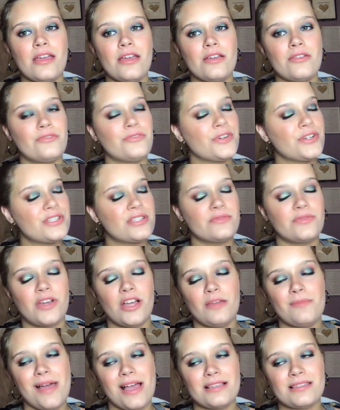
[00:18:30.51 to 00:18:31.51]
first of
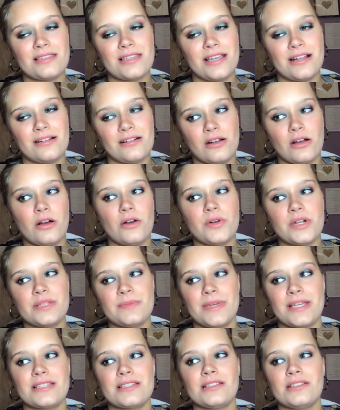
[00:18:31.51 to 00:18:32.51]
all, mascara always
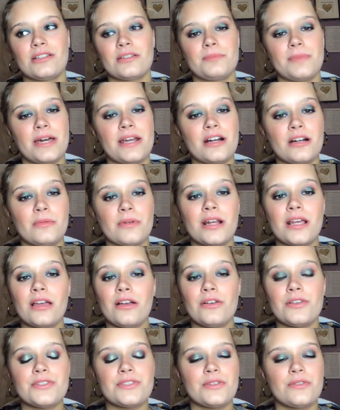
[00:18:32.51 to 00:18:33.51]
makes it look better, but I
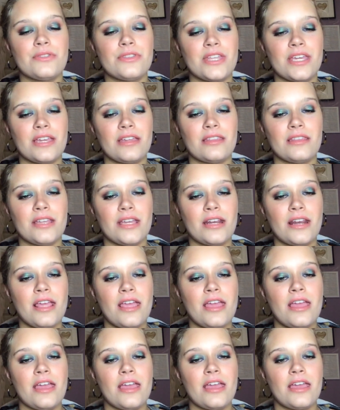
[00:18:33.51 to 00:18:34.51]
also think that
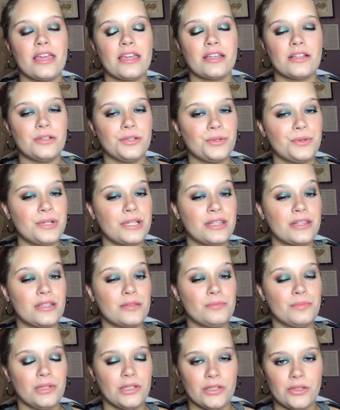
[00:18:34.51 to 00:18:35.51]
including the
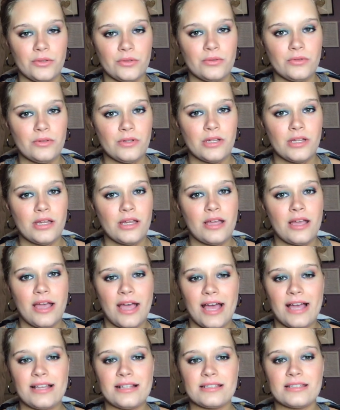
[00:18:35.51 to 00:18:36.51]
blue
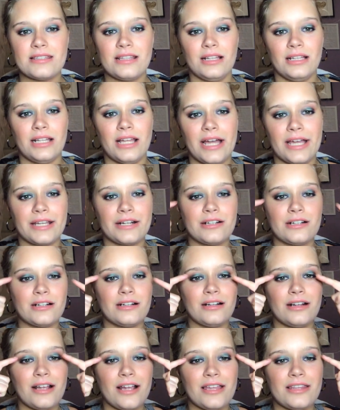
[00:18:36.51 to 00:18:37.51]
as the
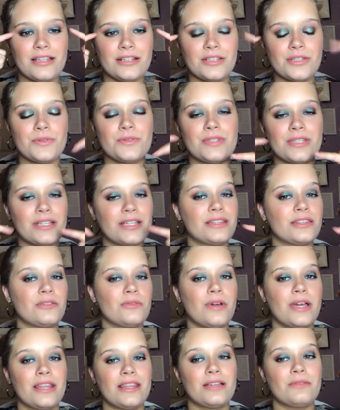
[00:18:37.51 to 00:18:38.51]
liner and then using it the
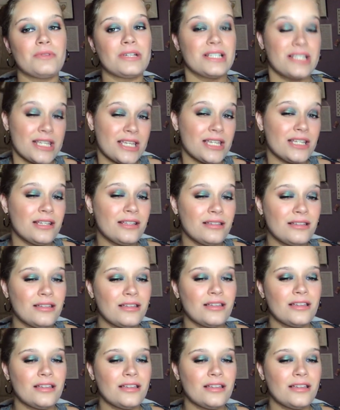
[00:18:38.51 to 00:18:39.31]
way that we did,